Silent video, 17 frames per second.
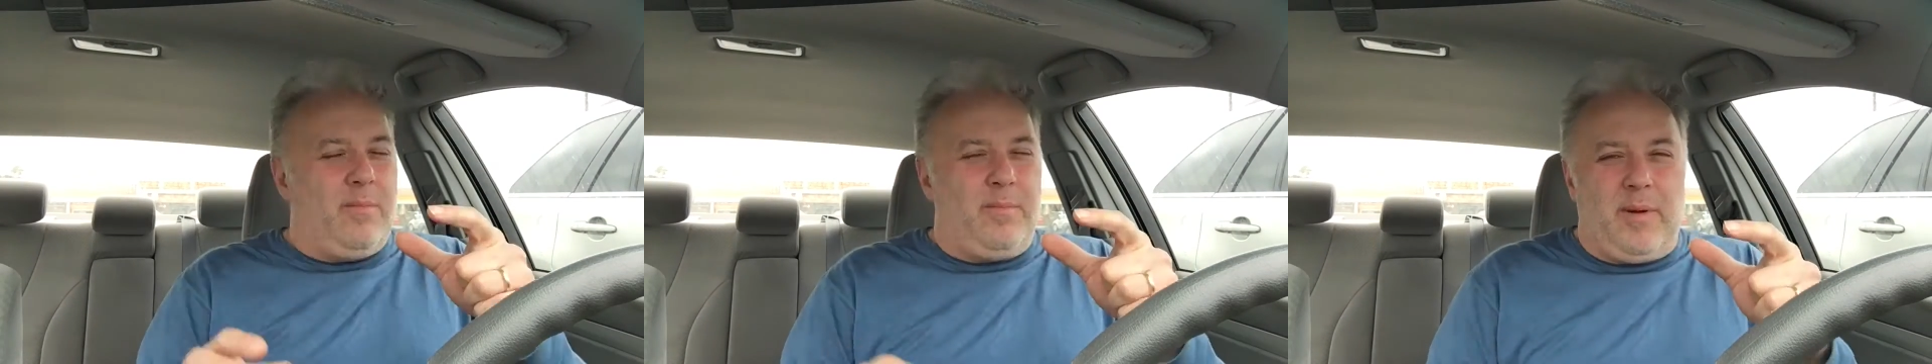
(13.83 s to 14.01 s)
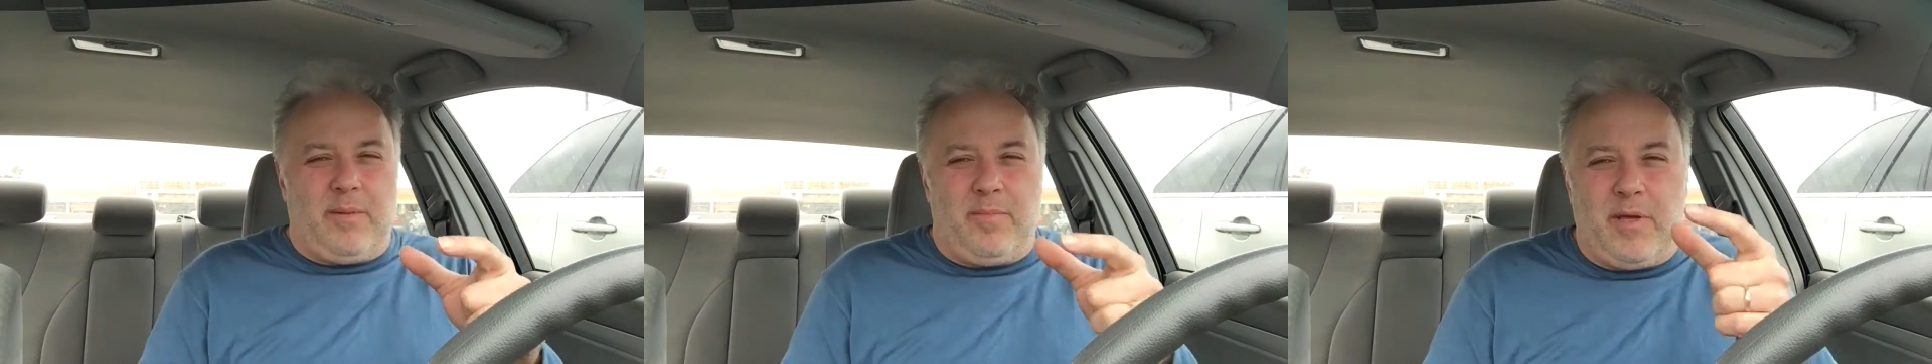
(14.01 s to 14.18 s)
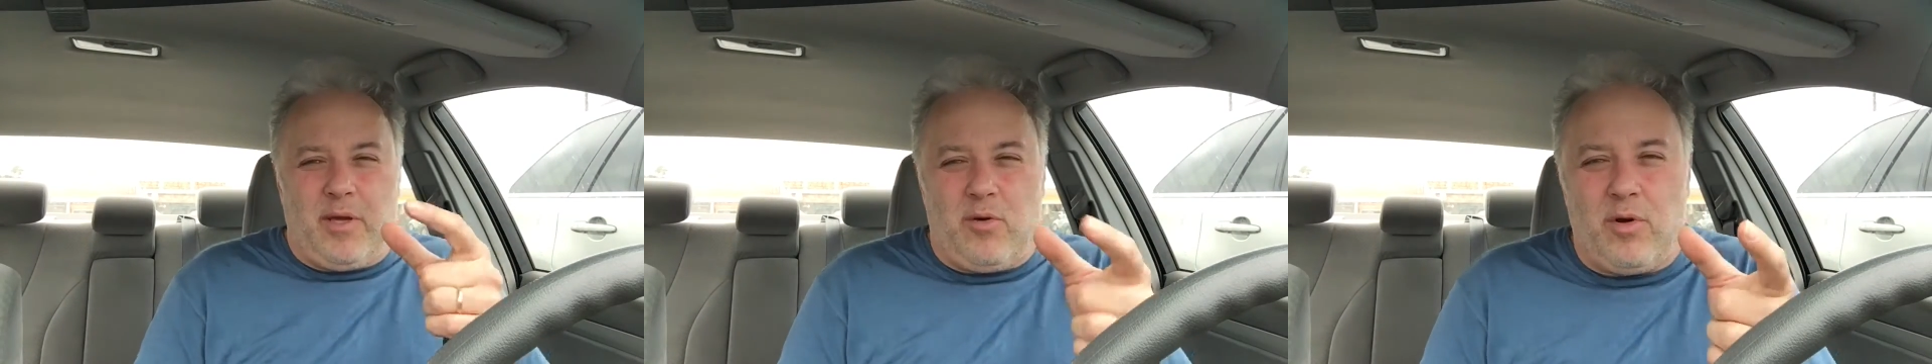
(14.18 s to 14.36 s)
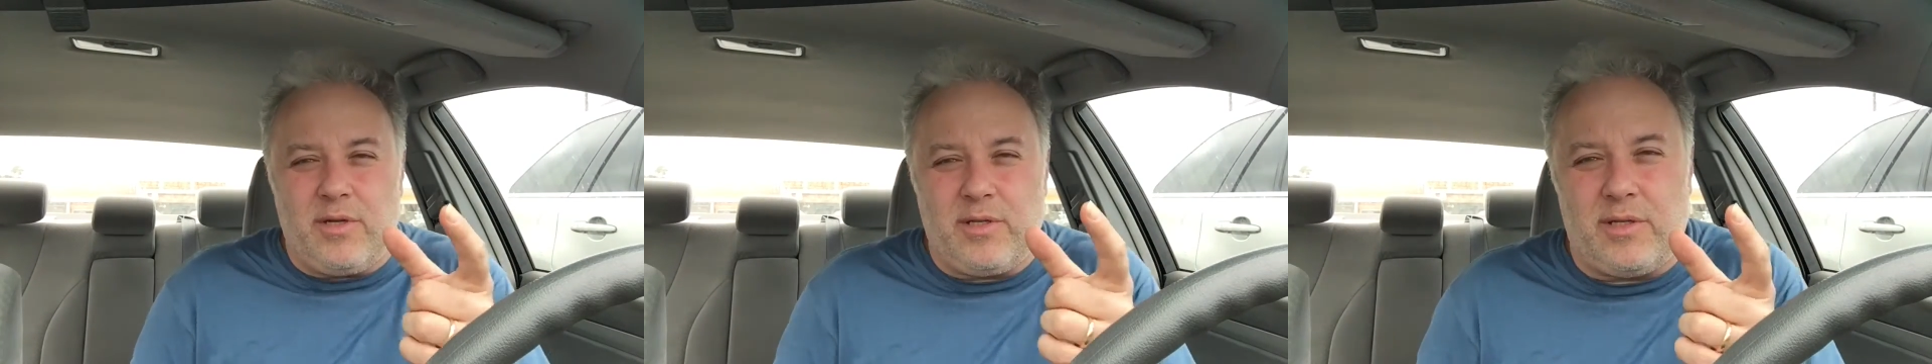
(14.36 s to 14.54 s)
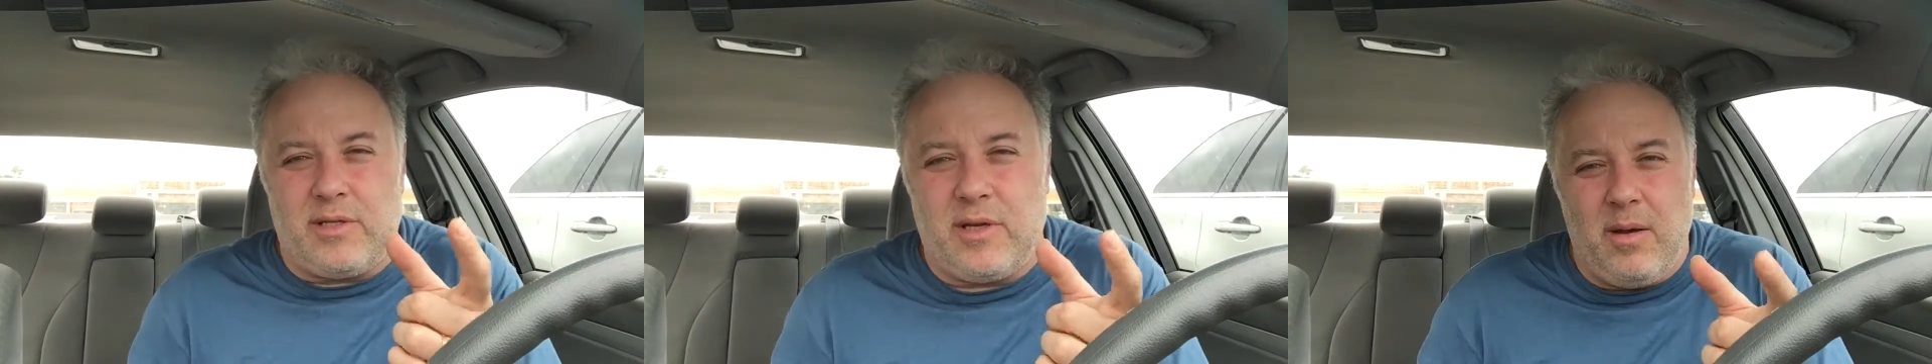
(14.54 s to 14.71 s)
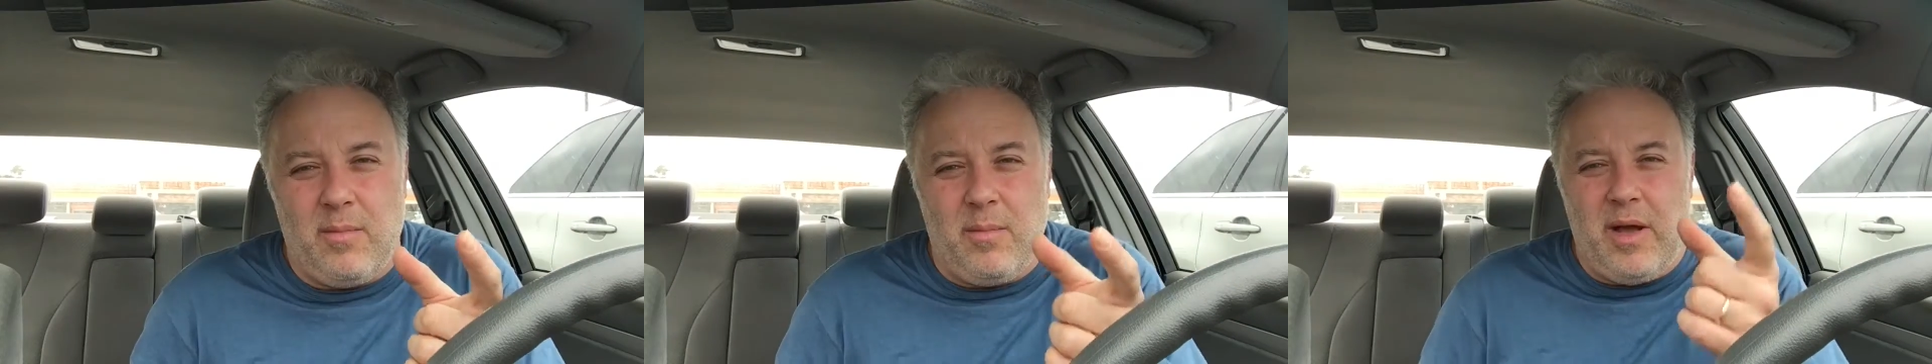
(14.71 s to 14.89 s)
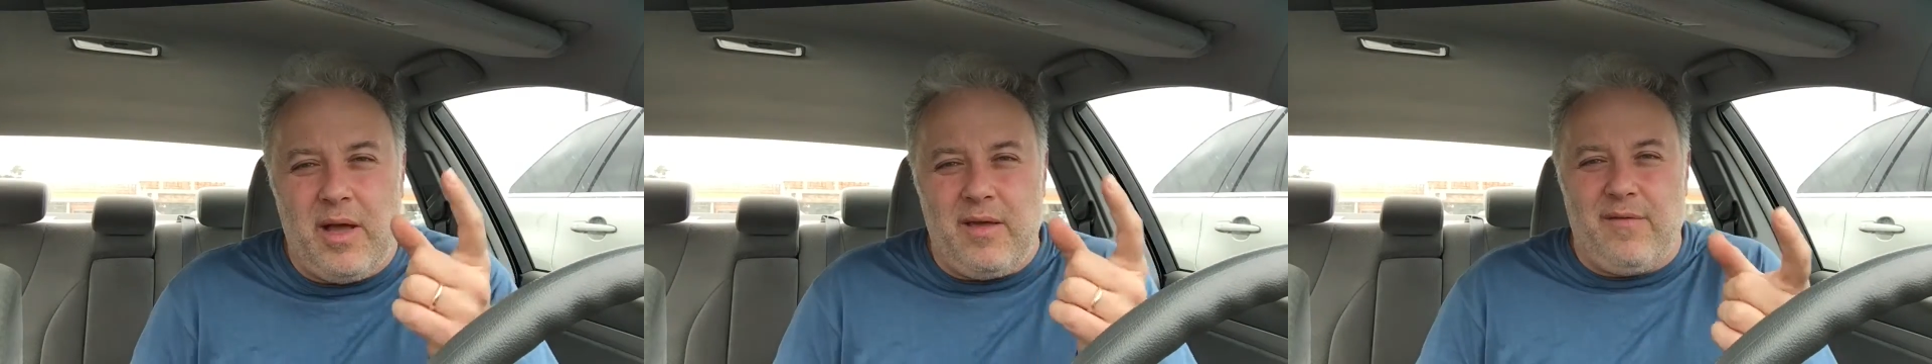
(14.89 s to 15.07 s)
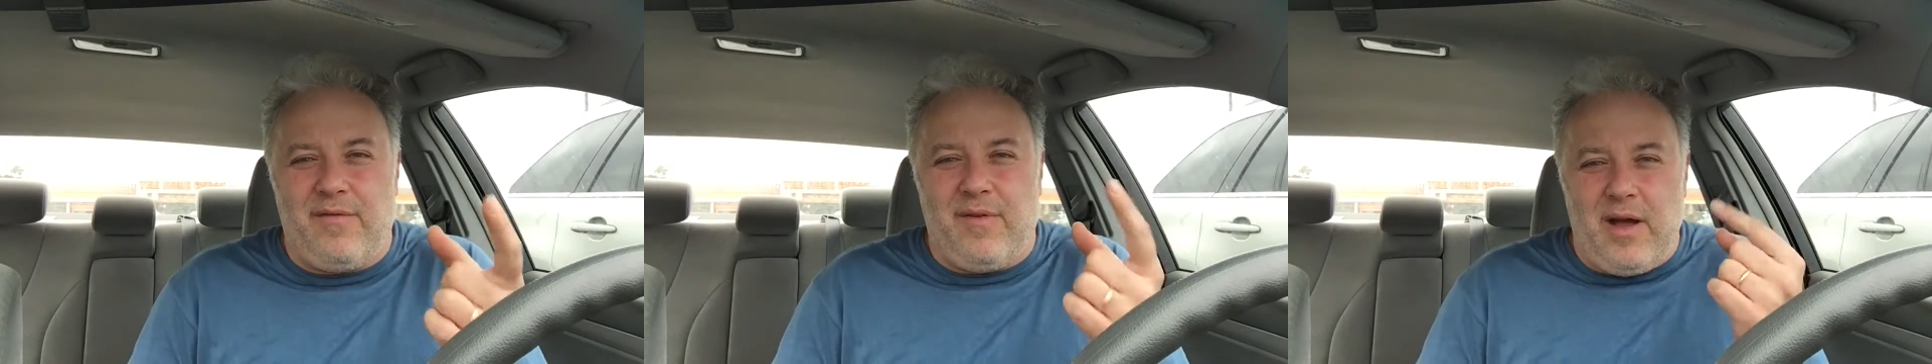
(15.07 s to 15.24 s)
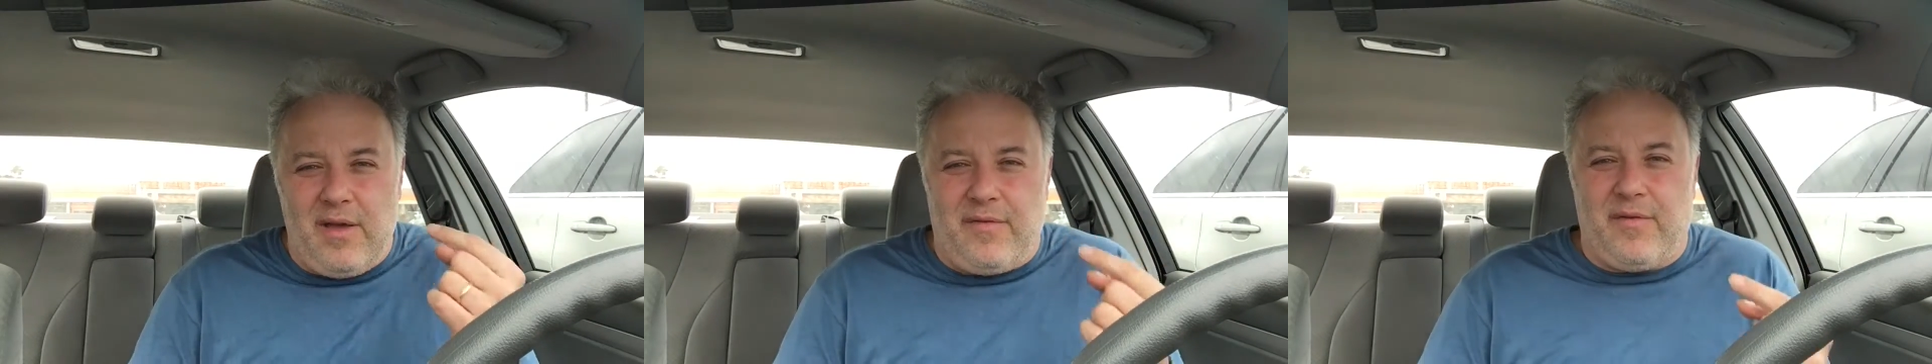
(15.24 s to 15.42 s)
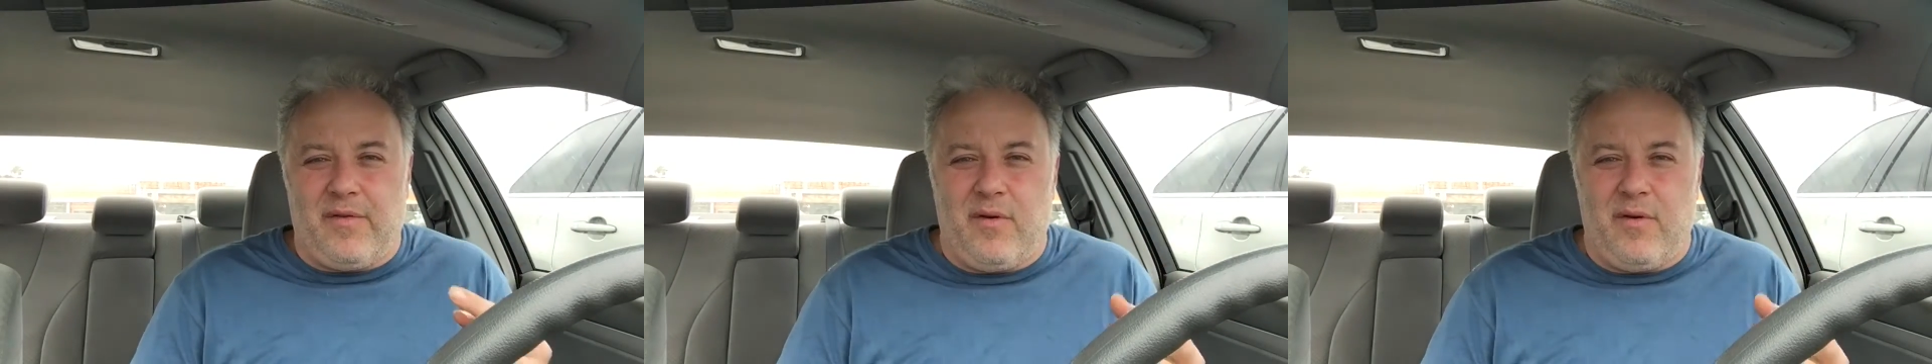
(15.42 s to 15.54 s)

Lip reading: But because my wife,